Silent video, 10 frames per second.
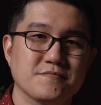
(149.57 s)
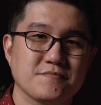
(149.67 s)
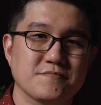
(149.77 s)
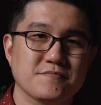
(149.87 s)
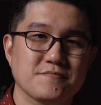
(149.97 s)

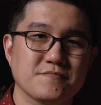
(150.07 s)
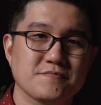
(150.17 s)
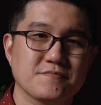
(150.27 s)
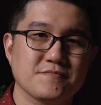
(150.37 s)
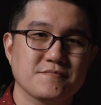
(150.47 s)

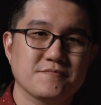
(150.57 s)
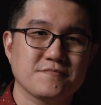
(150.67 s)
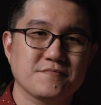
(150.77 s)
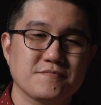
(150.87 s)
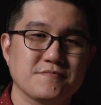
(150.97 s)

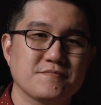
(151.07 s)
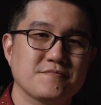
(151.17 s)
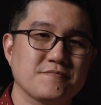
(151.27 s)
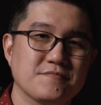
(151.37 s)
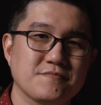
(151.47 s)

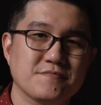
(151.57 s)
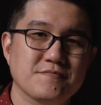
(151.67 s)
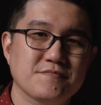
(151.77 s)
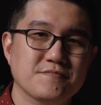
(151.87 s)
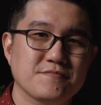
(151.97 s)

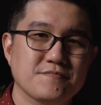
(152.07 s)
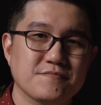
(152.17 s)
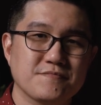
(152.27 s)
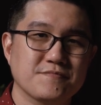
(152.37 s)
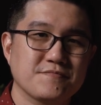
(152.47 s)

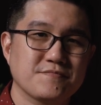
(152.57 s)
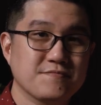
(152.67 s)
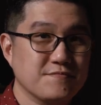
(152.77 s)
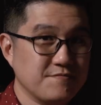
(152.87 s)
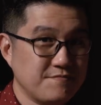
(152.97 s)

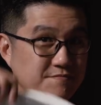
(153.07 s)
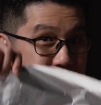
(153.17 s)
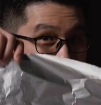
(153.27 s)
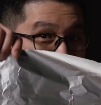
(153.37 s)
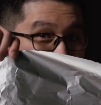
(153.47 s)

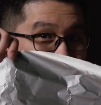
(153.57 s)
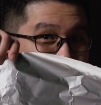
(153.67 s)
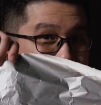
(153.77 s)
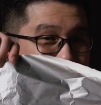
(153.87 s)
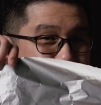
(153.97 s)

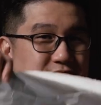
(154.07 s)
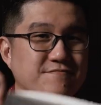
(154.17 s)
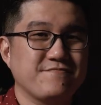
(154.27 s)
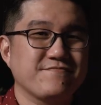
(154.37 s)
(silent)